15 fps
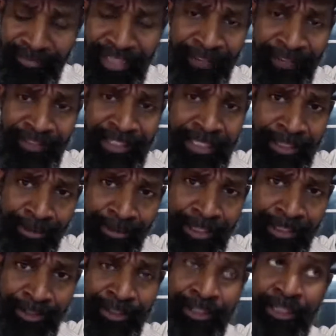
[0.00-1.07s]
I've seen
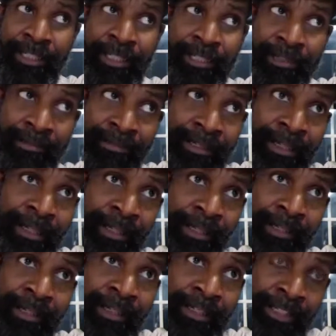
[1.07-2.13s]
research done
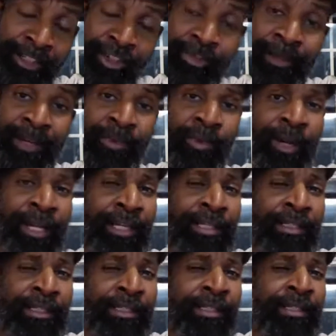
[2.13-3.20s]
in so many
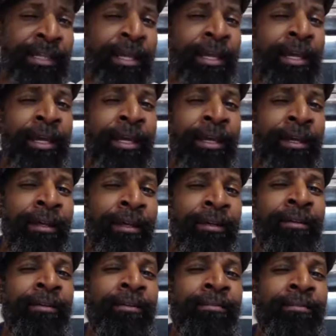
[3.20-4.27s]
ways
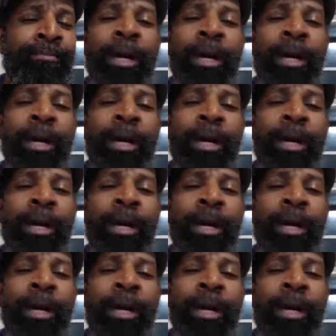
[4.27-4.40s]
and